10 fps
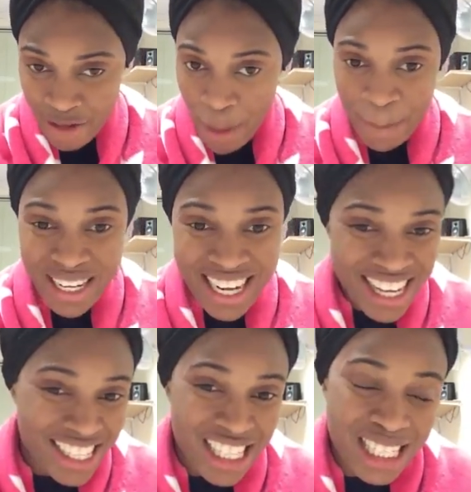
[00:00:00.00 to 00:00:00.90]

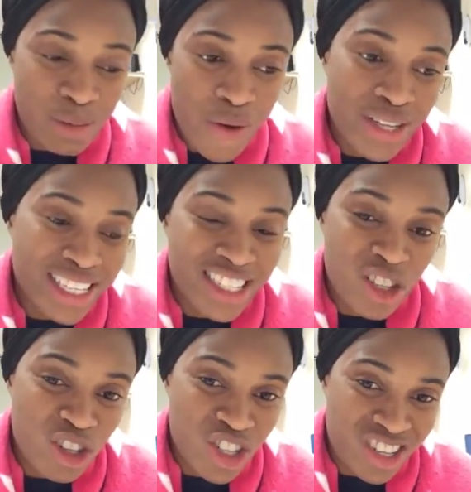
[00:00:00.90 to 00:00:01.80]
Familiar spirit is
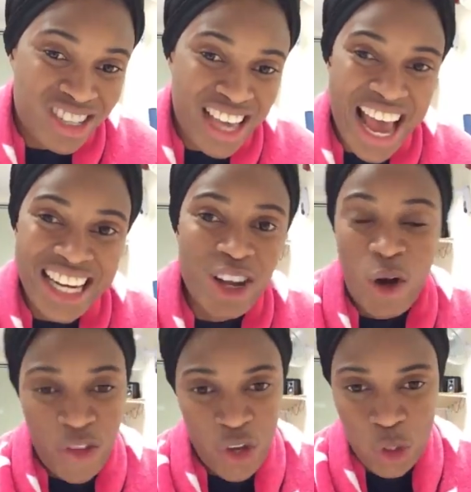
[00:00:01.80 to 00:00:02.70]
not just any
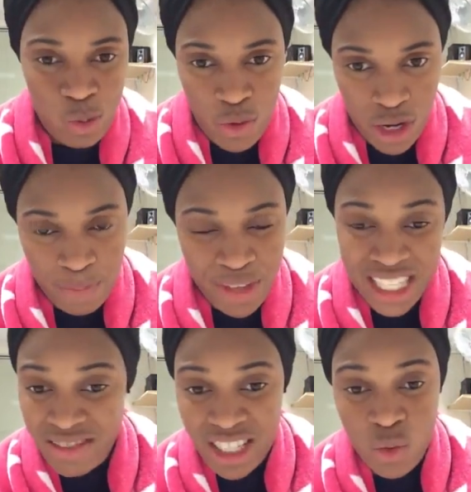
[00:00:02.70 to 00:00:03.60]
other spirit.
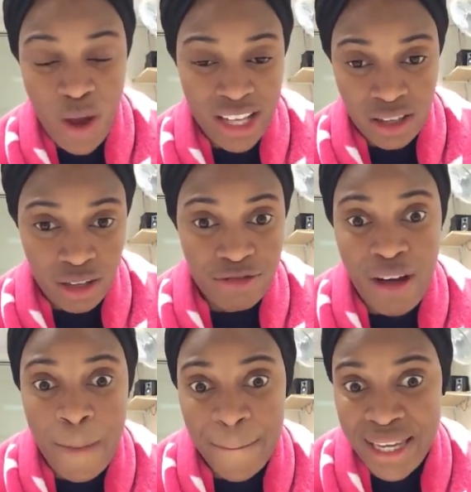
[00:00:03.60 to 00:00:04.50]
There's a reason why it's called
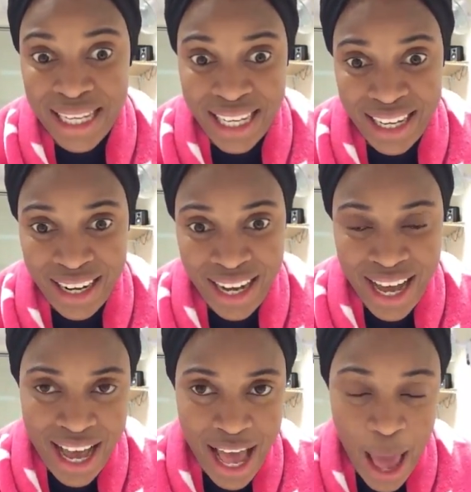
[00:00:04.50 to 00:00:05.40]
familiar.
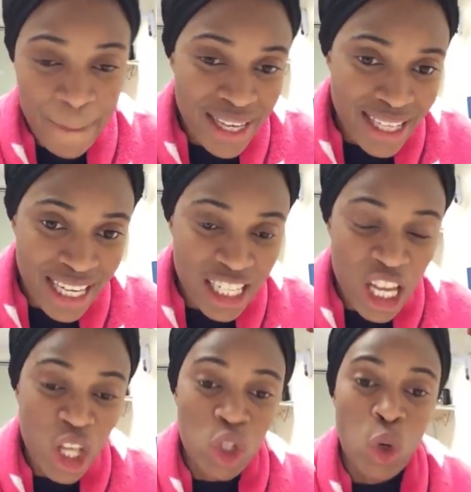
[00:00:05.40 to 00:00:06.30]
It means that
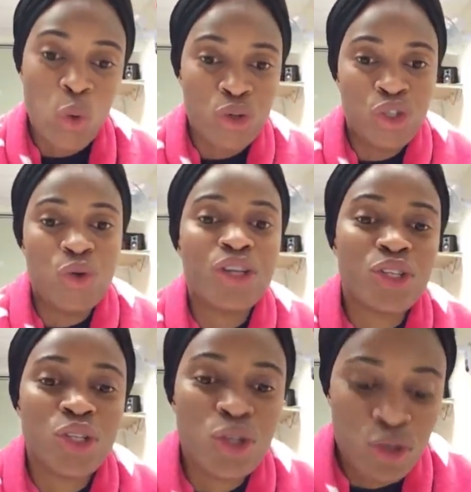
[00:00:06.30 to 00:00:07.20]
it knows you,
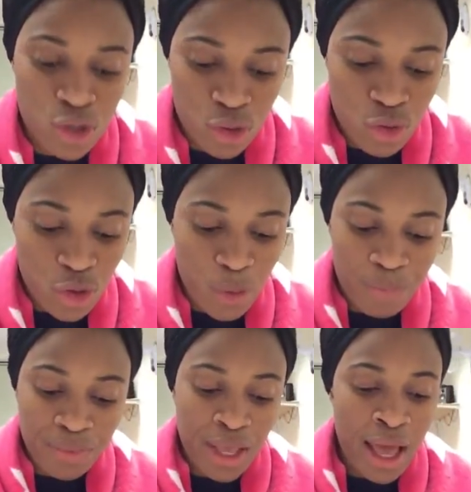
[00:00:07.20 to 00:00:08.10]
is used to you.
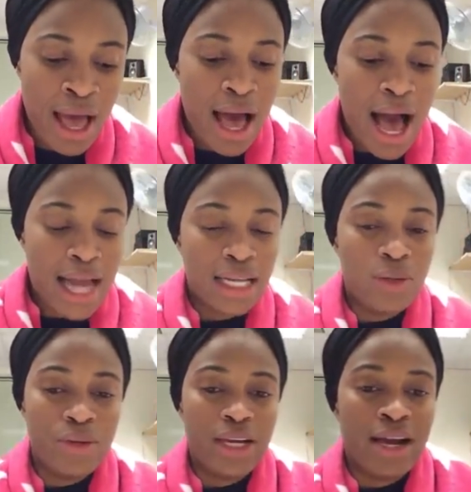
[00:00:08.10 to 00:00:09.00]

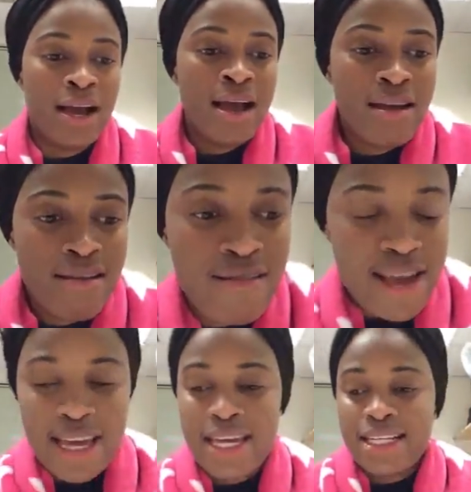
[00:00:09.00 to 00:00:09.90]
Hallelujah.
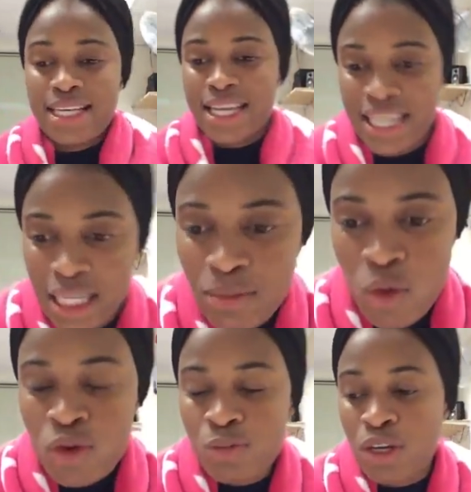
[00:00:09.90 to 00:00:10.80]

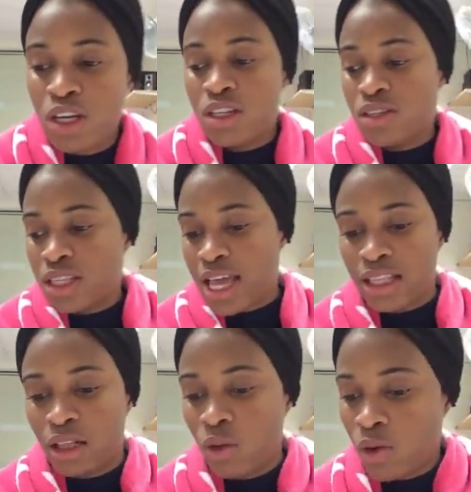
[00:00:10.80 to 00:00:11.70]
Begin to
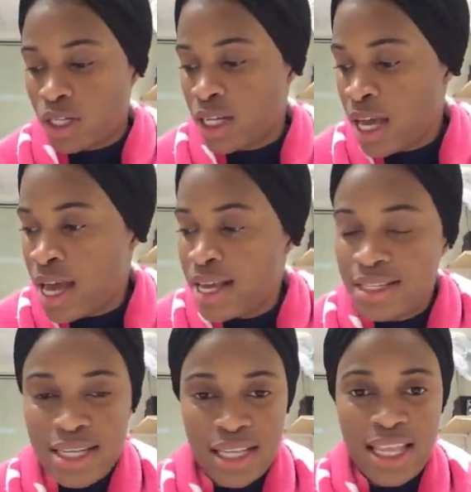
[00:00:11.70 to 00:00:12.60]
thank the Lord.
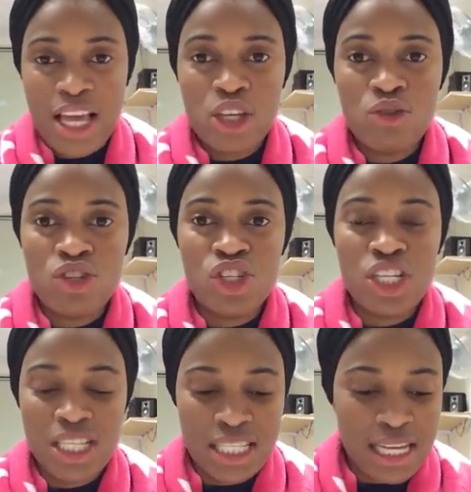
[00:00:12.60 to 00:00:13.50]
Say, Thank you,
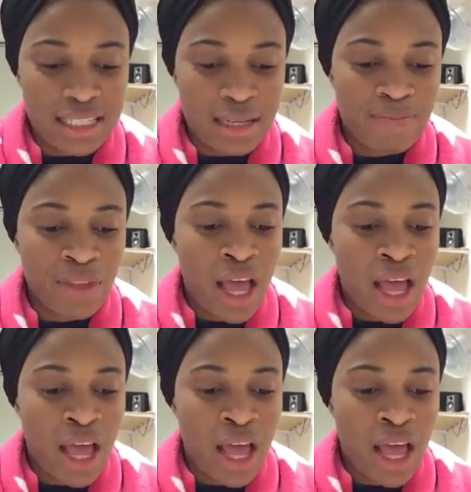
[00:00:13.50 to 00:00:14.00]
Jesus.